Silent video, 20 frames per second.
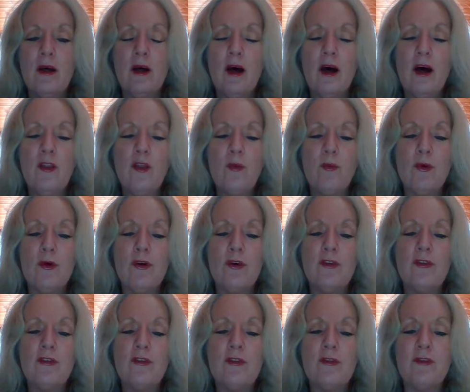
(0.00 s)
Other
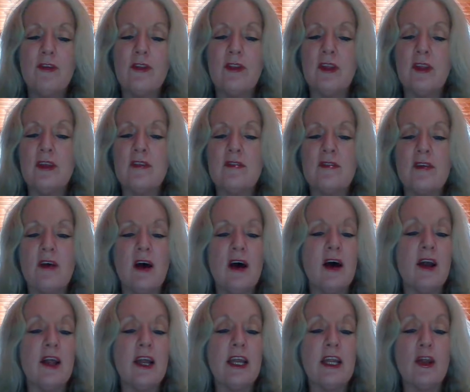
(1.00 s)
words for this
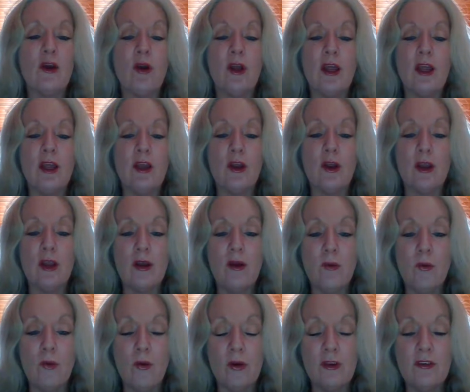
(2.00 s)
are
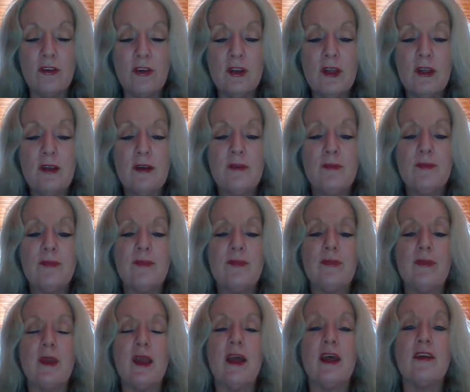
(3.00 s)
inequality
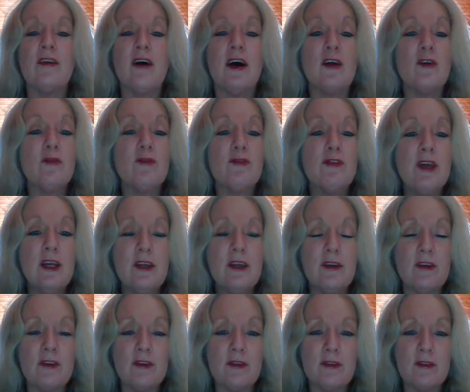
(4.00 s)
and
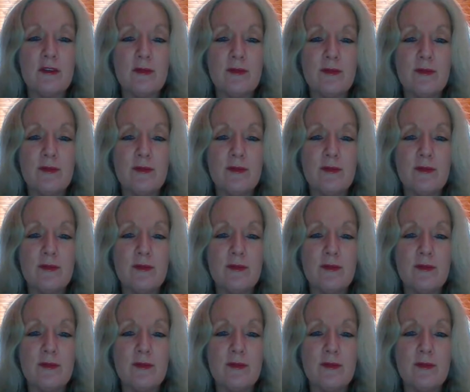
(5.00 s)
unfairness.